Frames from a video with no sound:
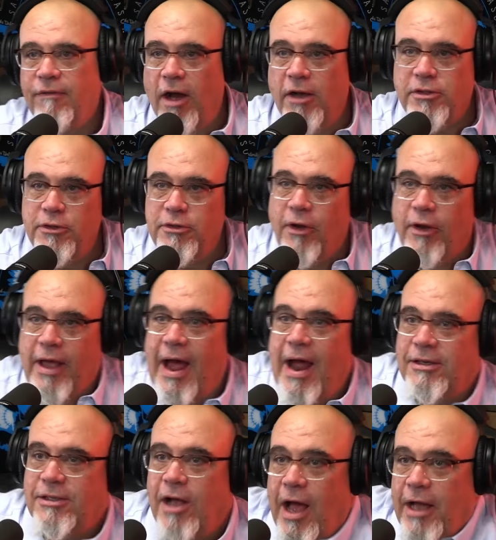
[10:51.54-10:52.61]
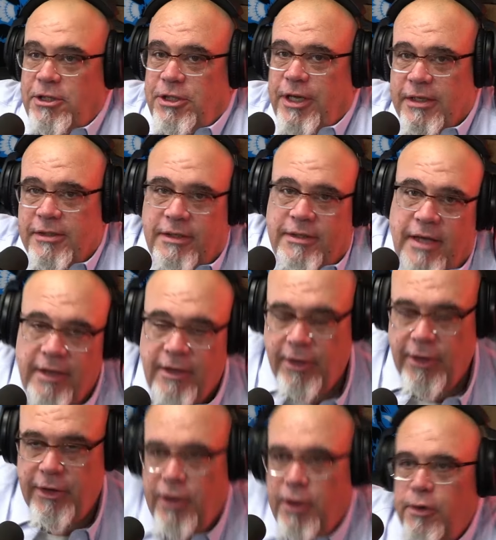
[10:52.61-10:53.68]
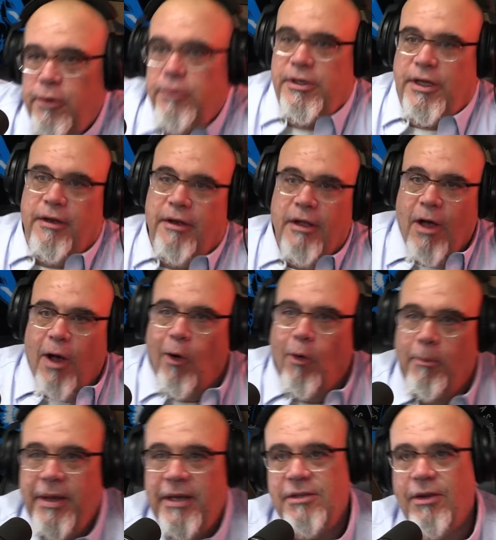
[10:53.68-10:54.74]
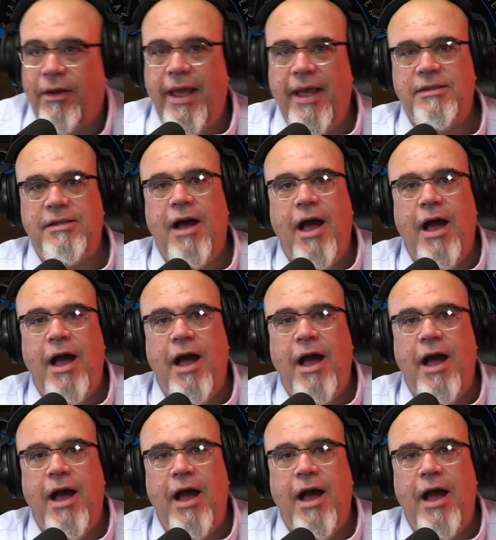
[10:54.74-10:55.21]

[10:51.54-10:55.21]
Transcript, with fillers: Fox News only hires hot chicks to tell you good news, and Ole Miss only has